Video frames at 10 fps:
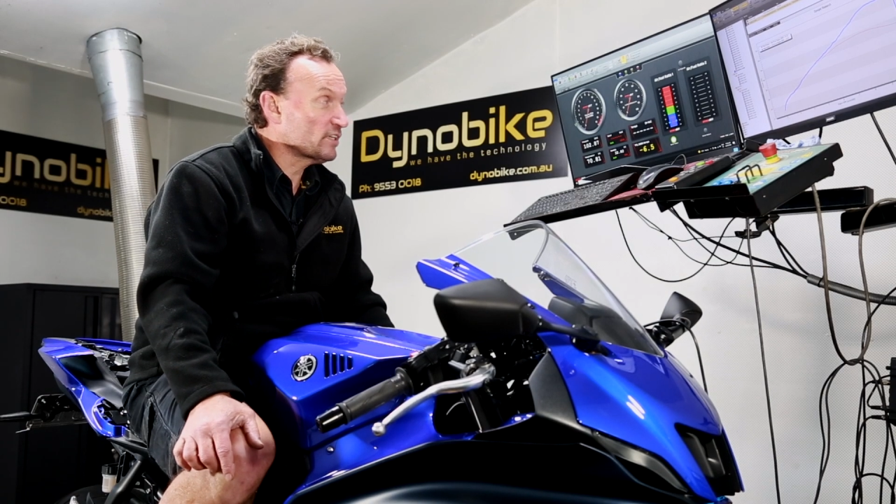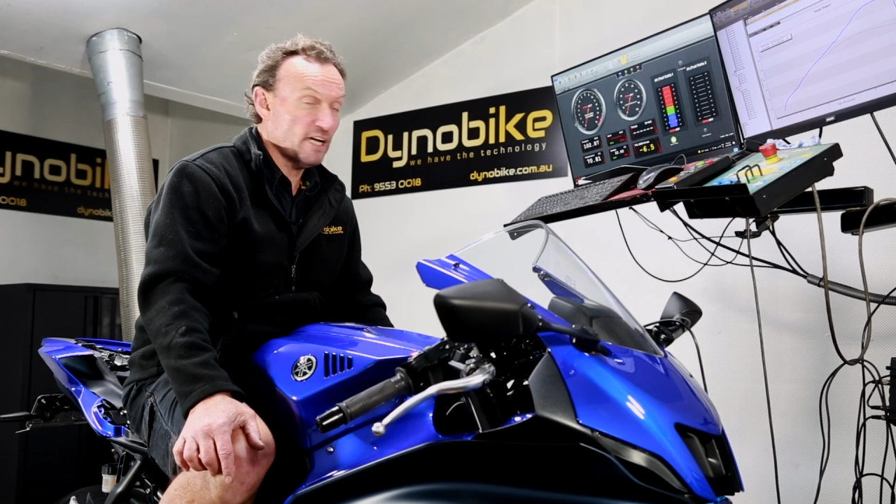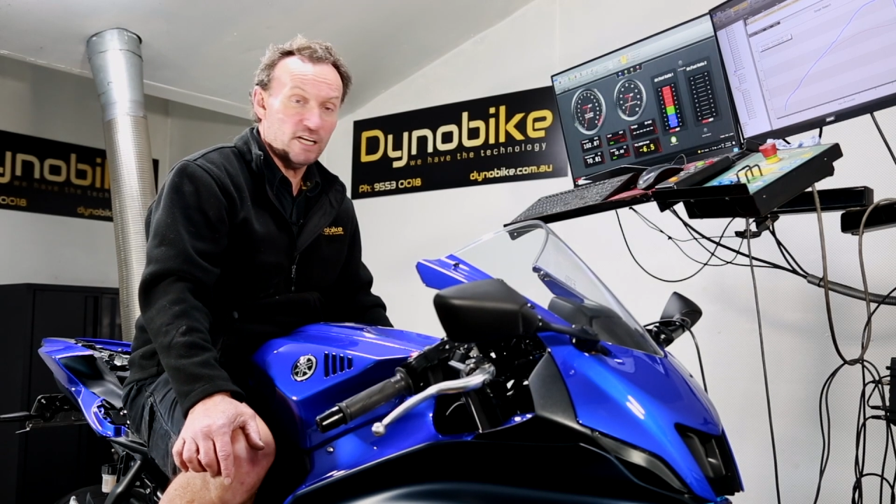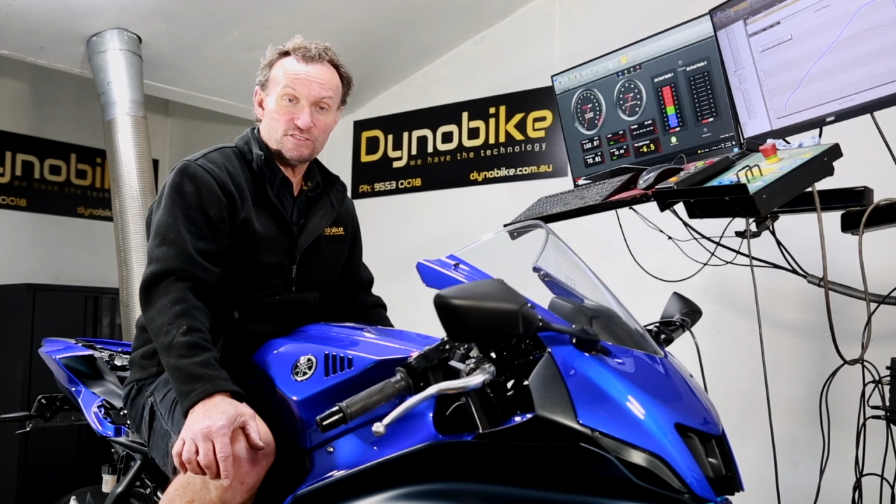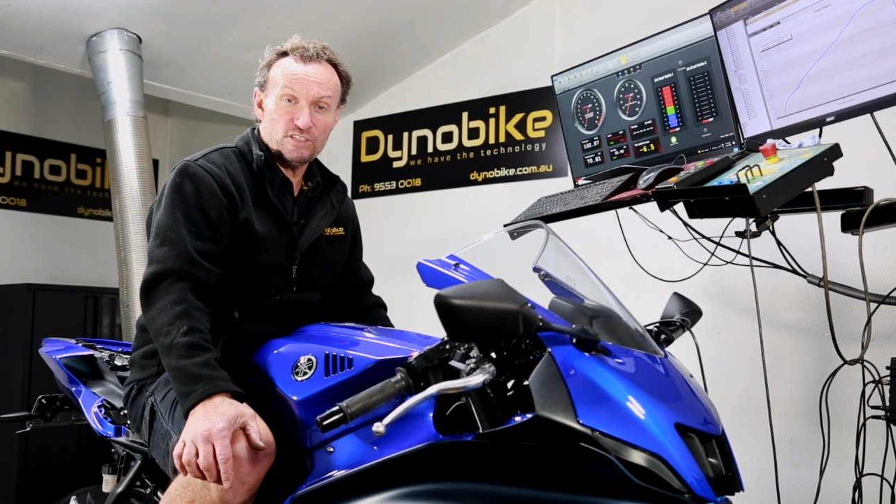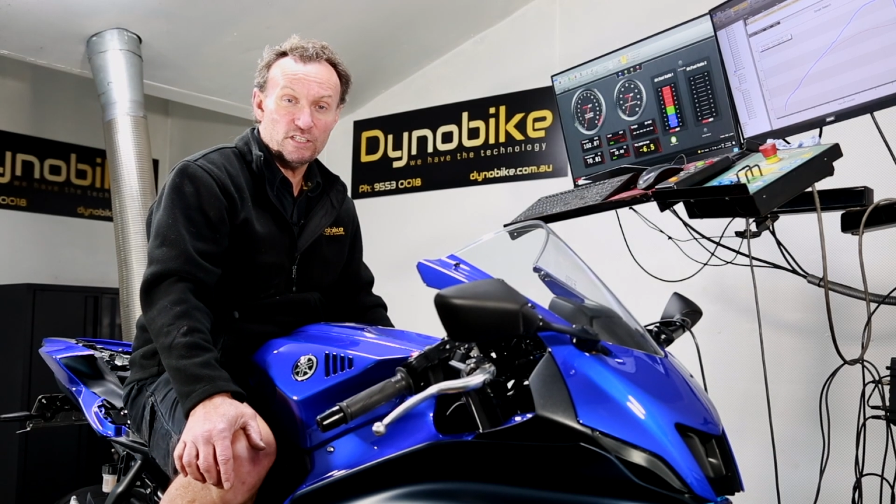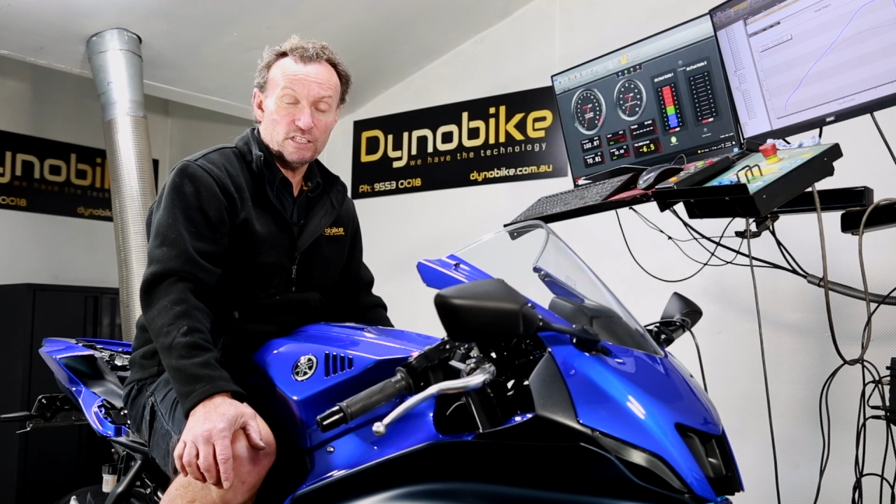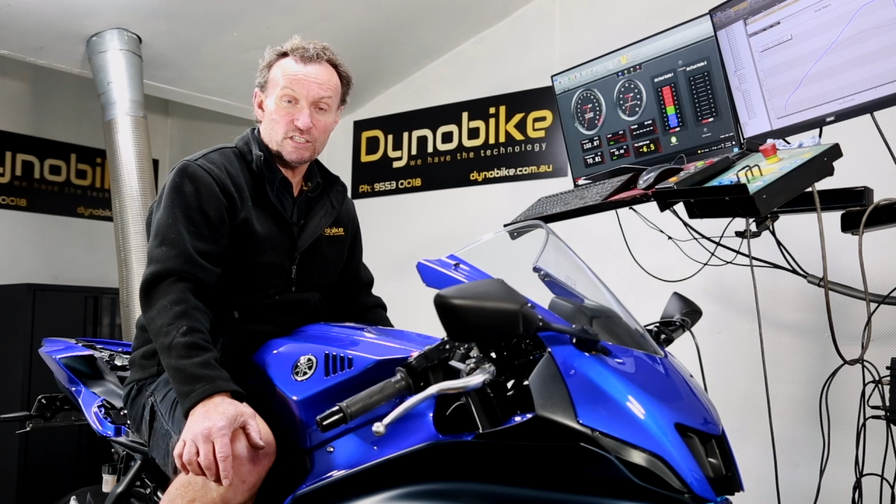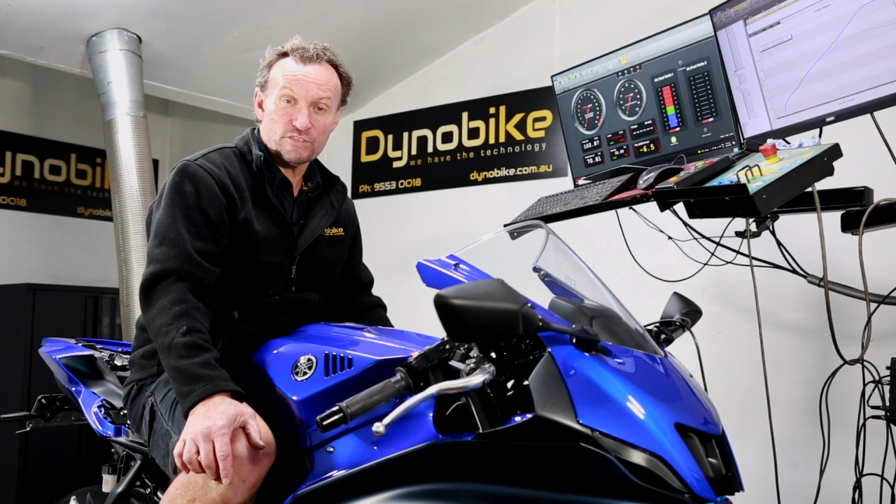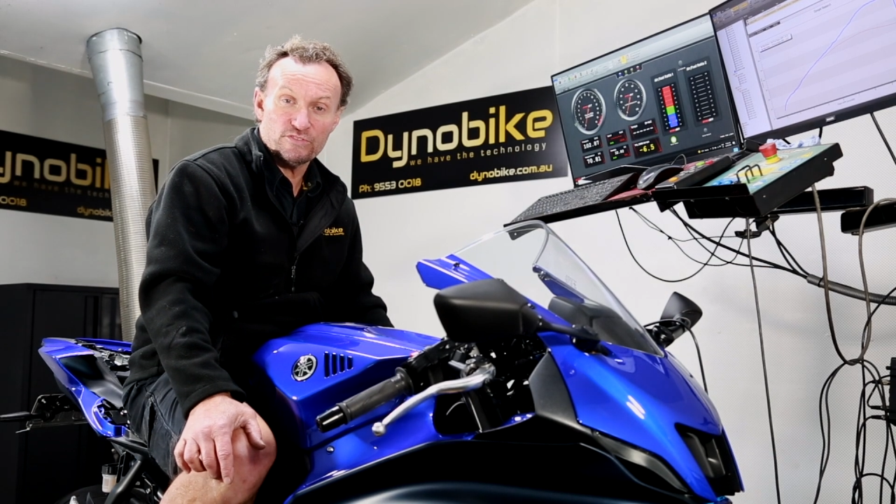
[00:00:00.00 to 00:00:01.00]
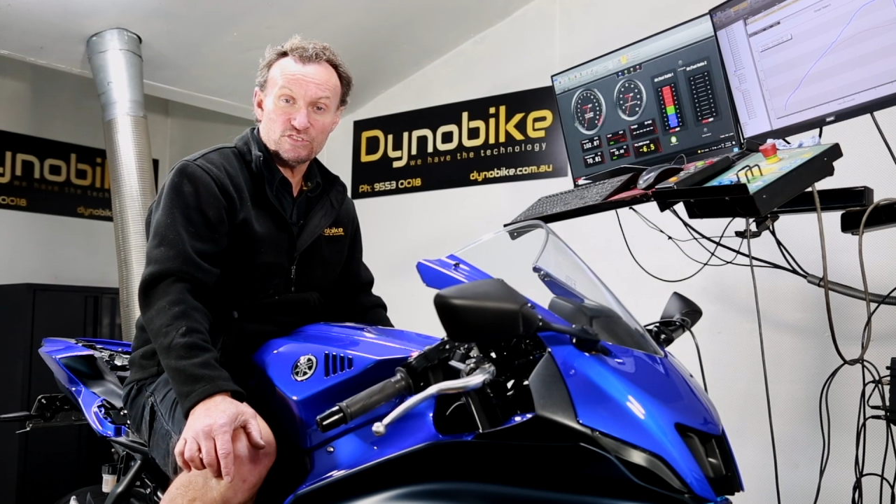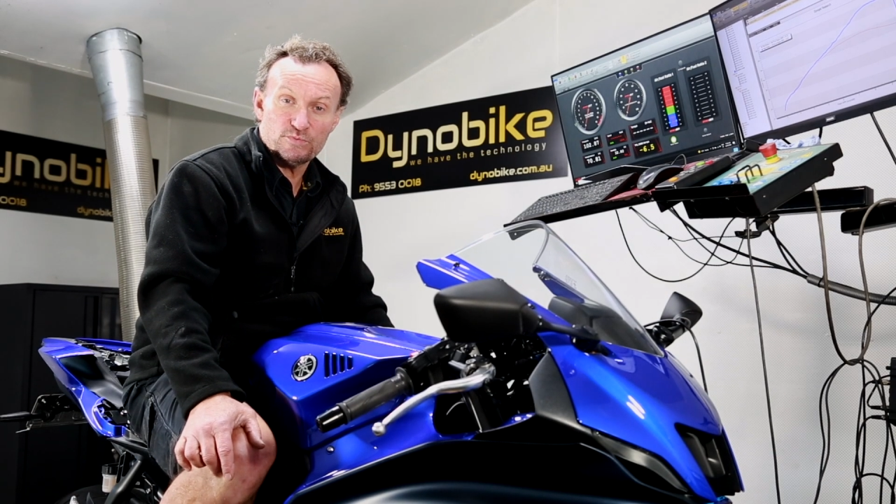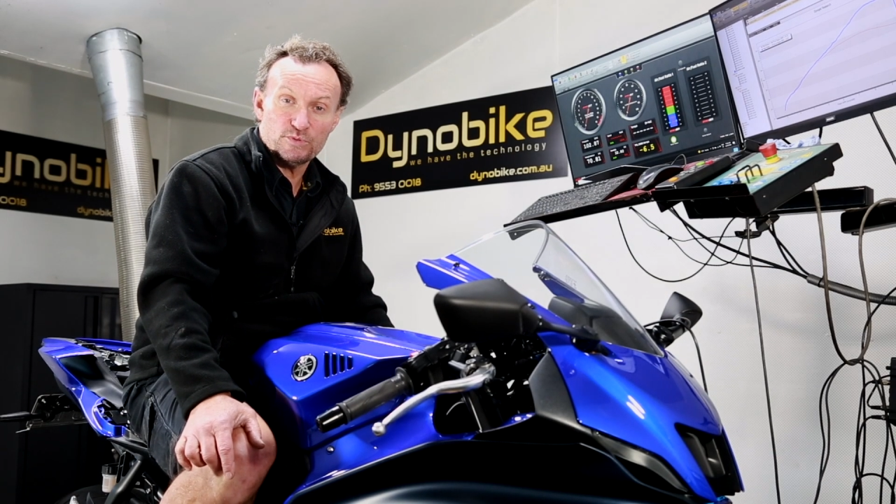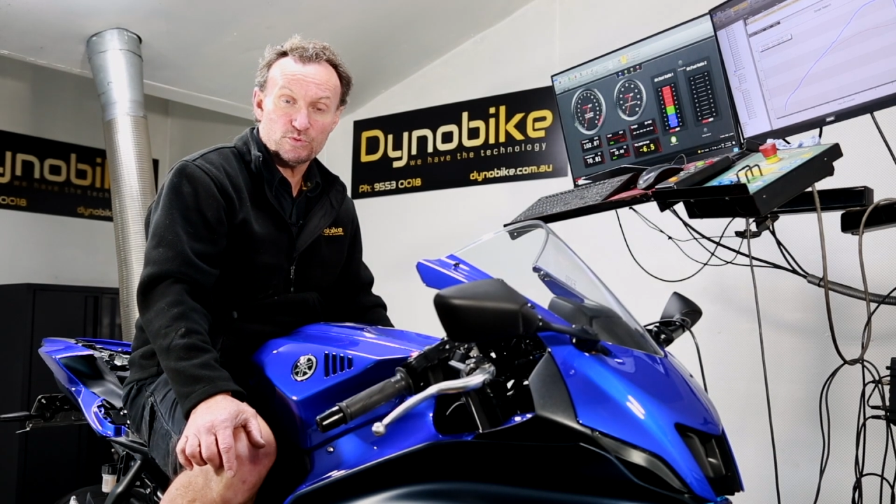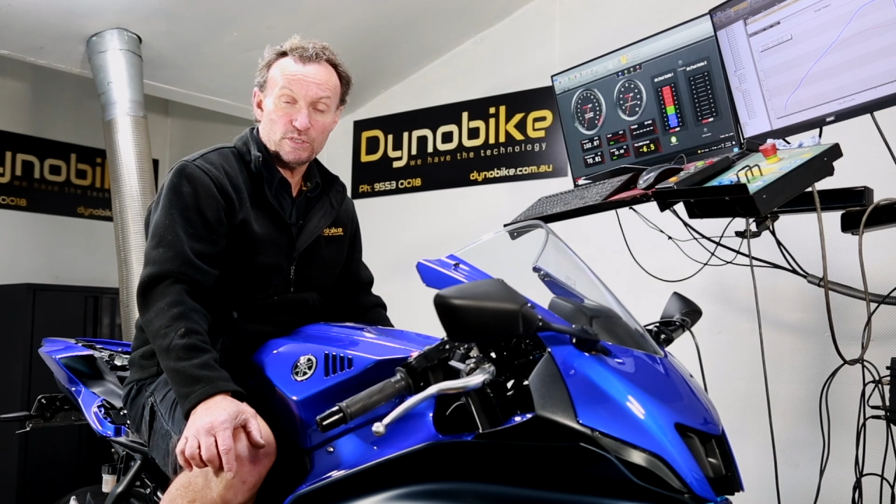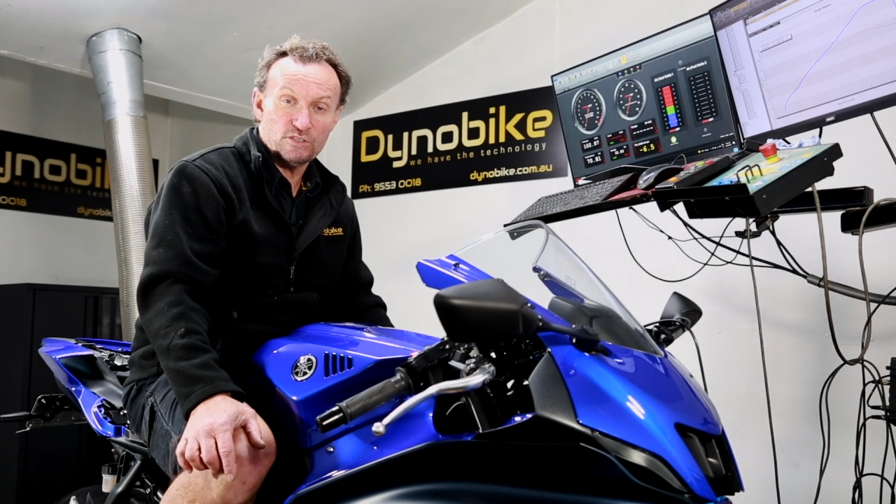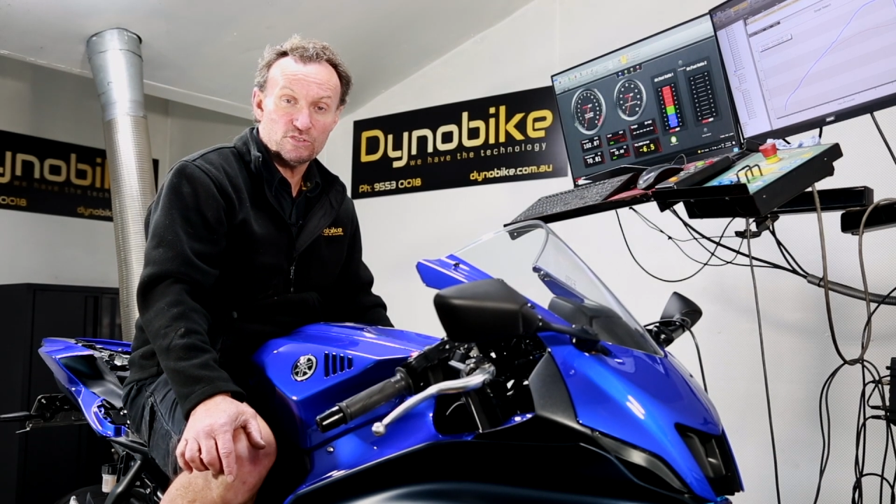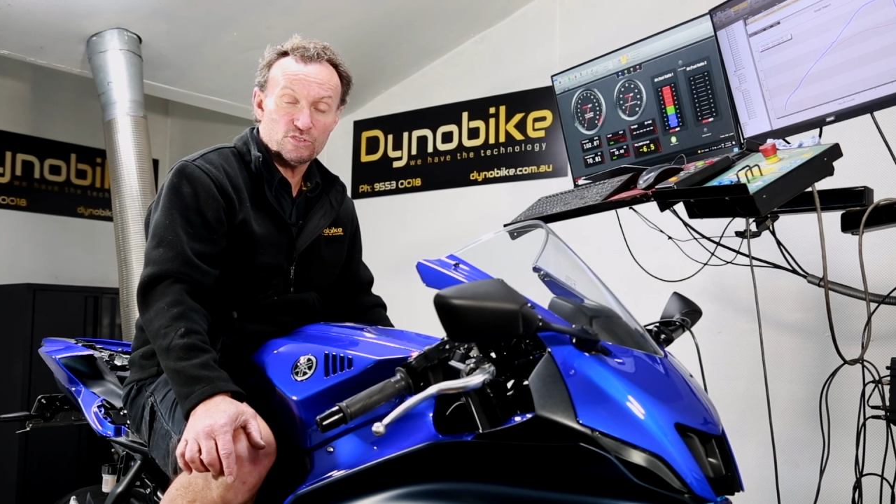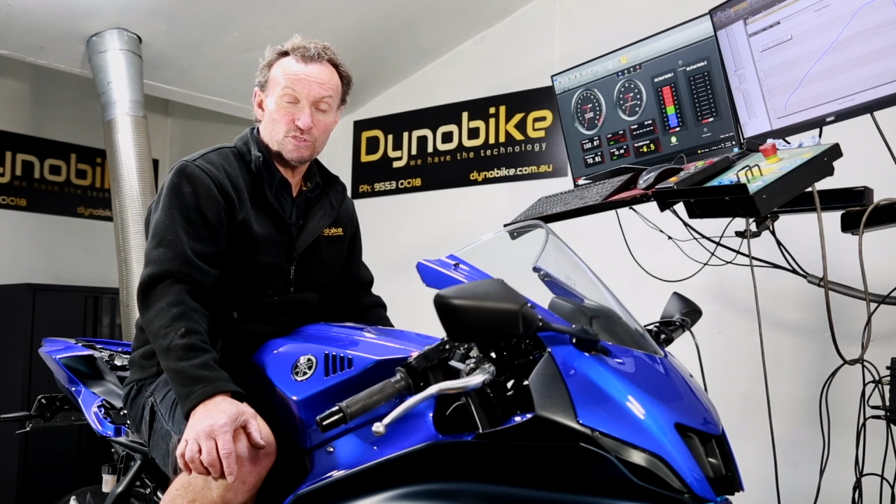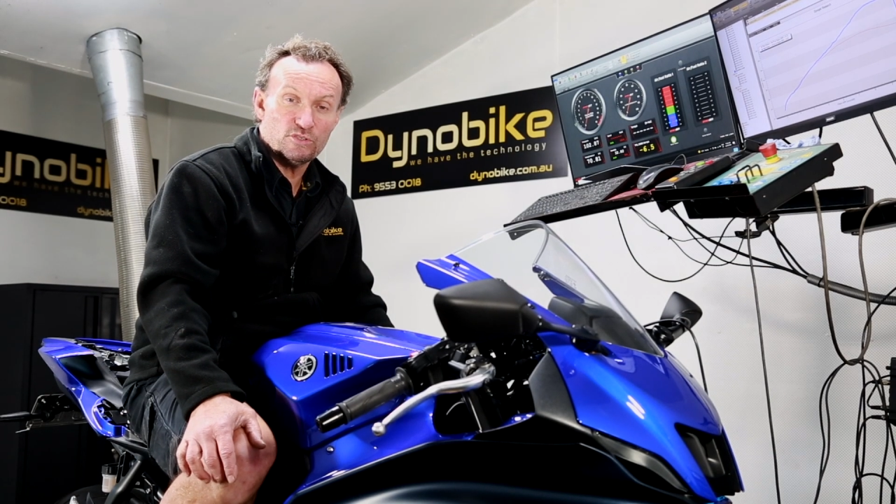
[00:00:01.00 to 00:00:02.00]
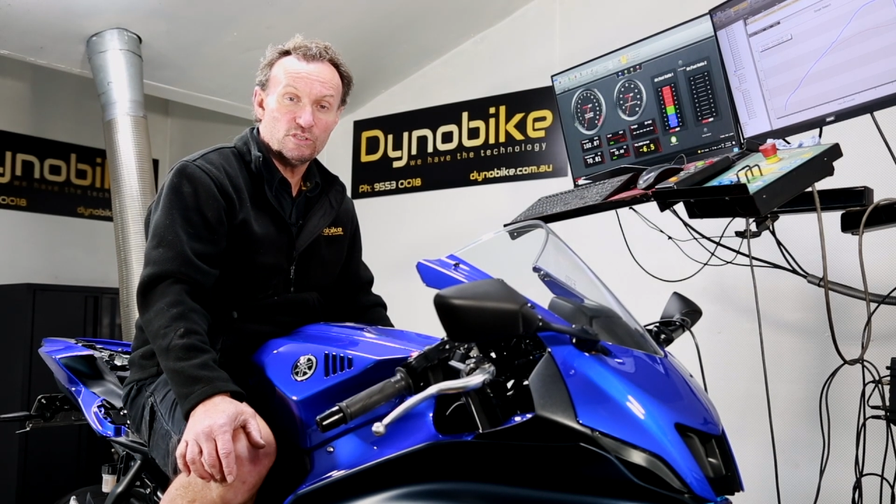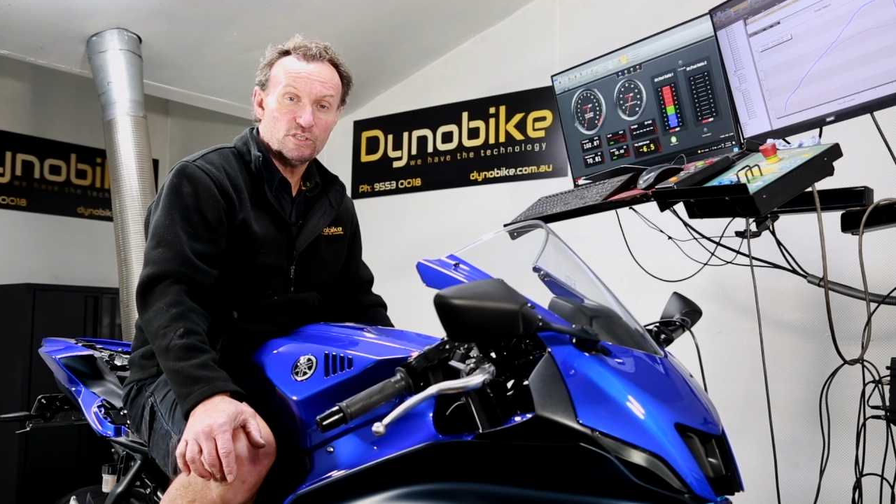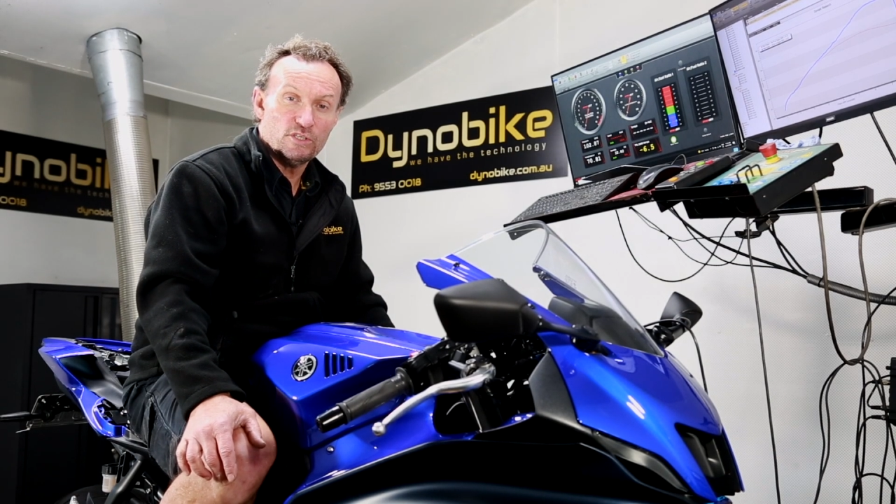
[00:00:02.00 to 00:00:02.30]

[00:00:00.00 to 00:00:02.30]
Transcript: I can't see any difference between the two.